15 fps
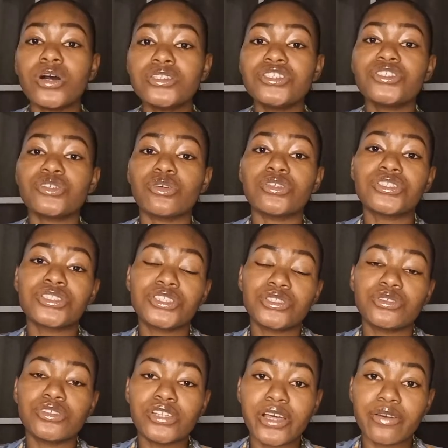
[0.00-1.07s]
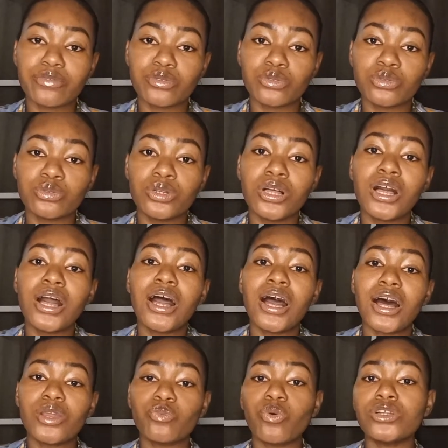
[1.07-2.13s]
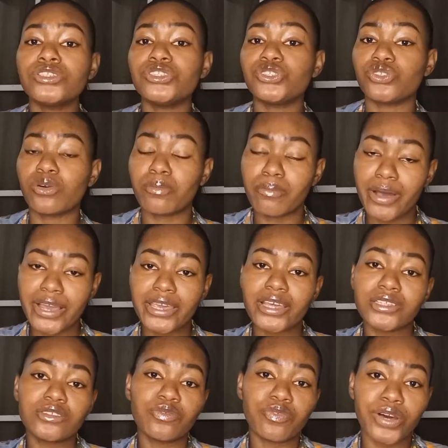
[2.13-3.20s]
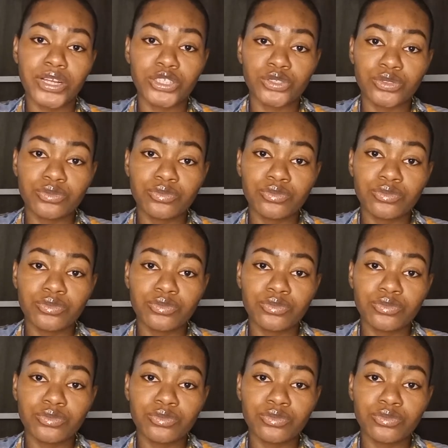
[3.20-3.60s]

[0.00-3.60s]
what is your skill level and what is your market value?